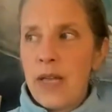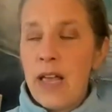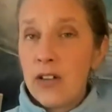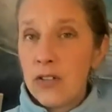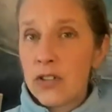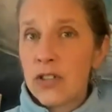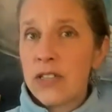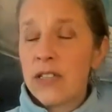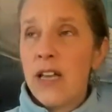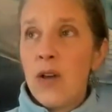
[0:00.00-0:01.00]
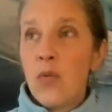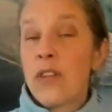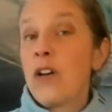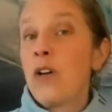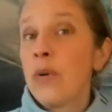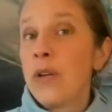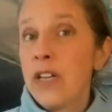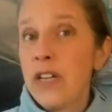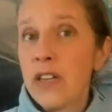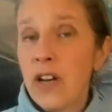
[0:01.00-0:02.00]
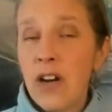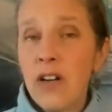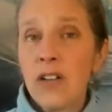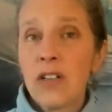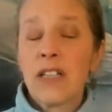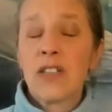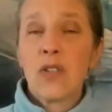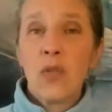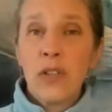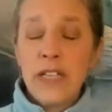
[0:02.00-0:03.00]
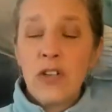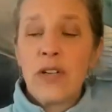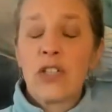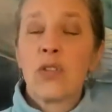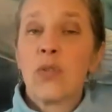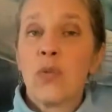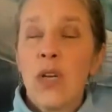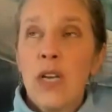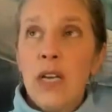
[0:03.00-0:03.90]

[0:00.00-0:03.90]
energy without bringing in the heart, it's only going to